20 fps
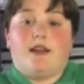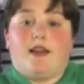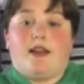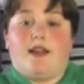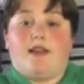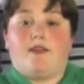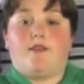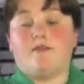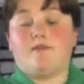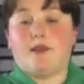
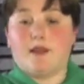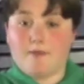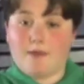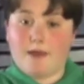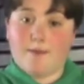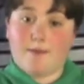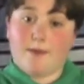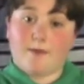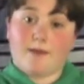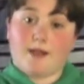and my
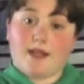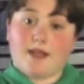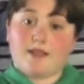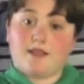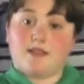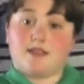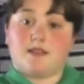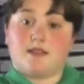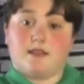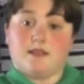baby
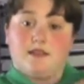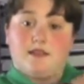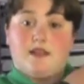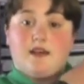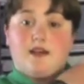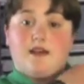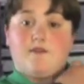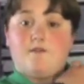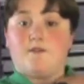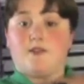rats
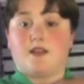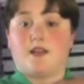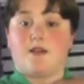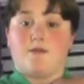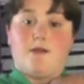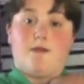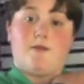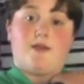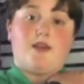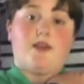love to come
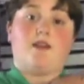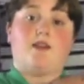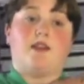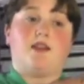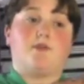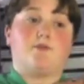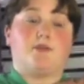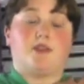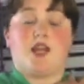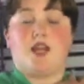up here
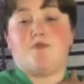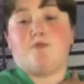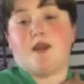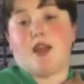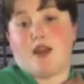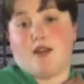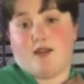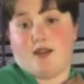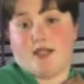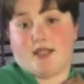and play
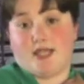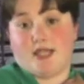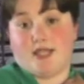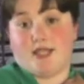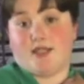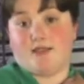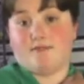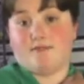parakeet.